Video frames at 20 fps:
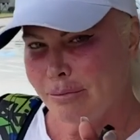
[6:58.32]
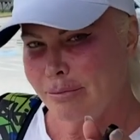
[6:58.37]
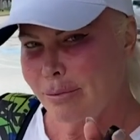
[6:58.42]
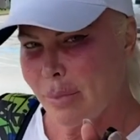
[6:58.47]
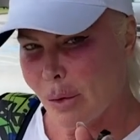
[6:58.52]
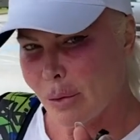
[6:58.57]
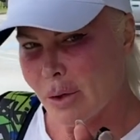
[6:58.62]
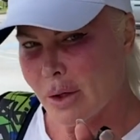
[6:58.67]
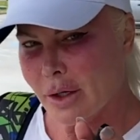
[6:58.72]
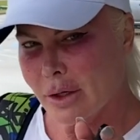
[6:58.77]

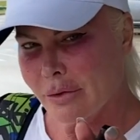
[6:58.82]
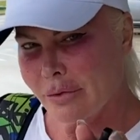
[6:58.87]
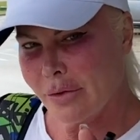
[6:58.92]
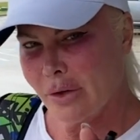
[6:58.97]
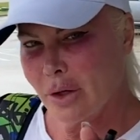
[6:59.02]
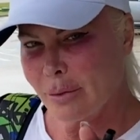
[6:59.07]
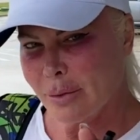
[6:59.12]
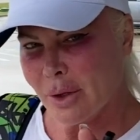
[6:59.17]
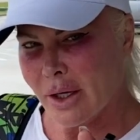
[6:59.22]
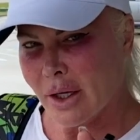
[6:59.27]
but we're gonna
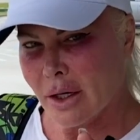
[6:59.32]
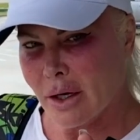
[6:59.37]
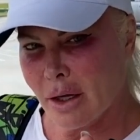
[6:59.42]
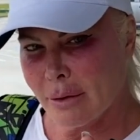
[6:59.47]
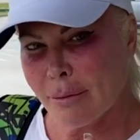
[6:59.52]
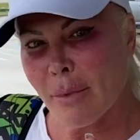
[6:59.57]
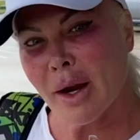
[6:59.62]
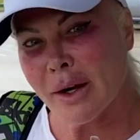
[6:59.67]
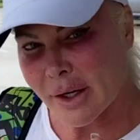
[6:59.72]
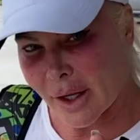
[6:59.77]
film again
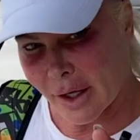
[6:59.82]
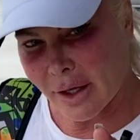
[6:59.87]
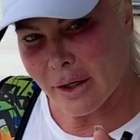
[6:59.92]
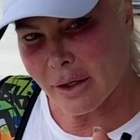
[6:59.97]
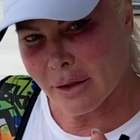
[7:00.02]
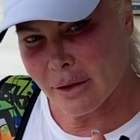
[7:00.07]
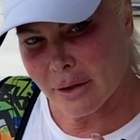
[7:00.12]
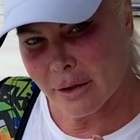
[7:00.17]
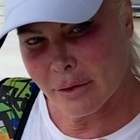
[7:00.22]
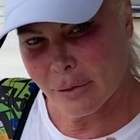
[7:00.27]
on Monday
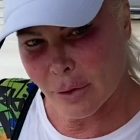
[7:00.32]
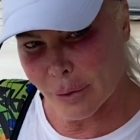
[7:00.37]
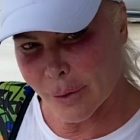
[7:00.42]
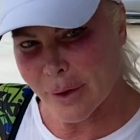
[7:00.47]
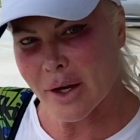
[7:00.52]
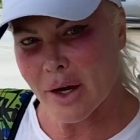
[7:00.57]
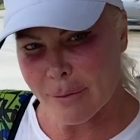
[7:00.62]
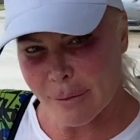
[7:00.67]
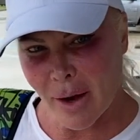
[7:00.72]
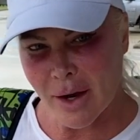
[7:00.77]
when we
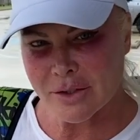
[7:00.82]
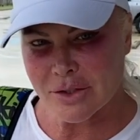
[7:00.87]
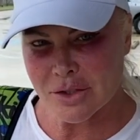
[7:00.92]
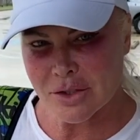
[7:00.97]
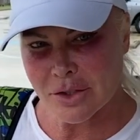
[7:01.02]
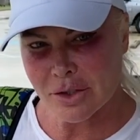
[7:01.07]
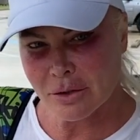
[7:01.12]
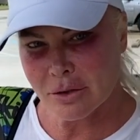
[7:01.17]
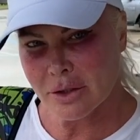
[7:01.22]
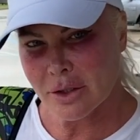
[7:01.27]
come back to
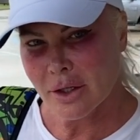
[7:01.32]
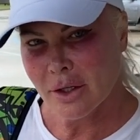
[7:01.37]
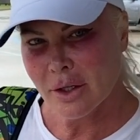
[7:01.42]
shoot.